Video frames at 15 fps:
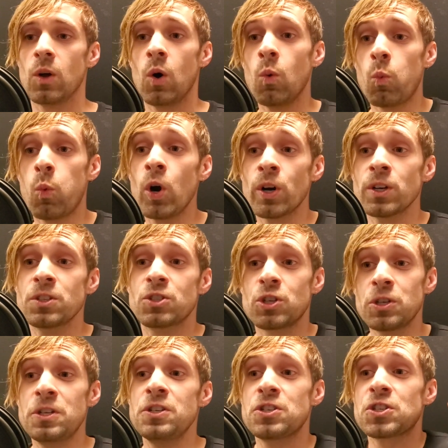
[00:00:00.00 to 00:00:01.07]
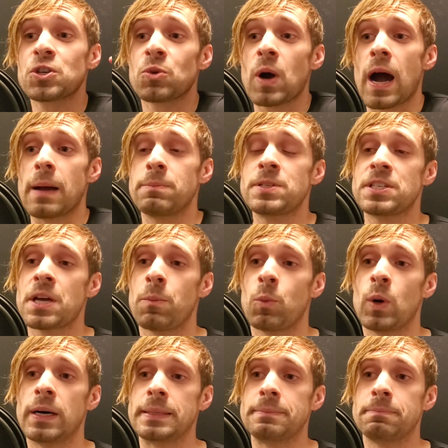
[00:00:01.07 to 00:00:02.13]
A word to describe
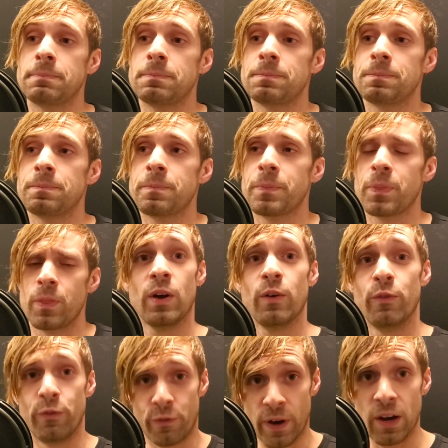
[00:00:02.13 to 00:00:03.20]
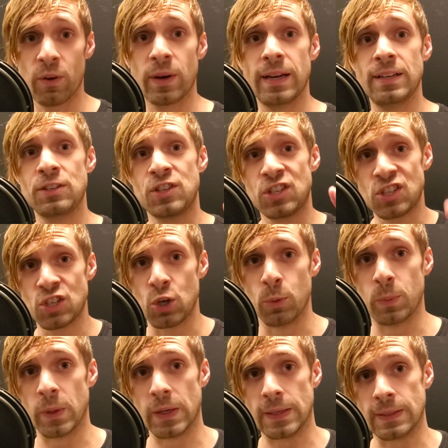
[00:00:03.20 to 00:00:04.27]
someone. Very
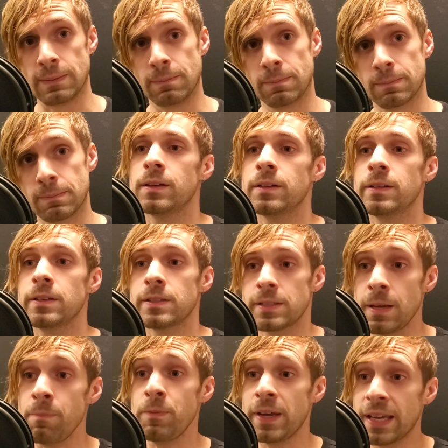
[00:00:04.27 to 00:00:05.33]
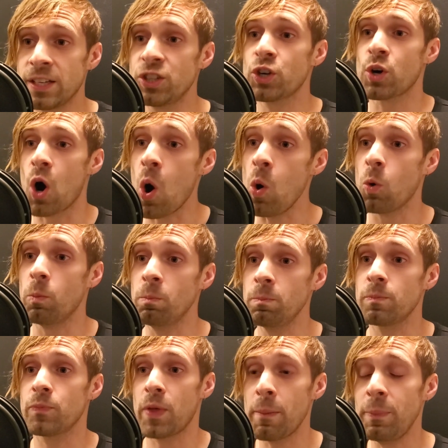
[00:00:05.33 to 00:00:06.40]
stupid. Something in your home
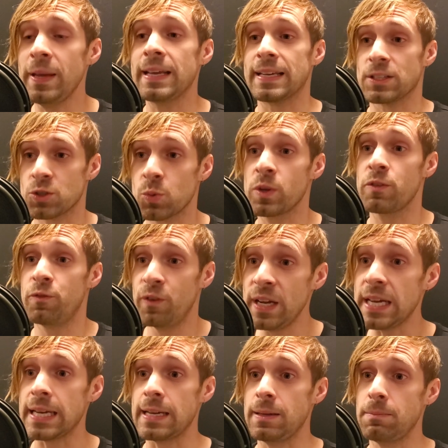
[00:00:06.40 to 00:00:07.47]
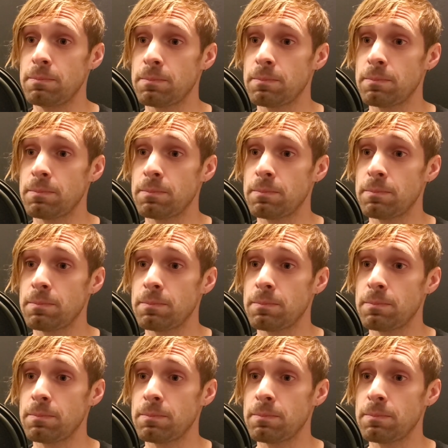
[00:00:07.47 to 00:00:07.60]
that begins with V.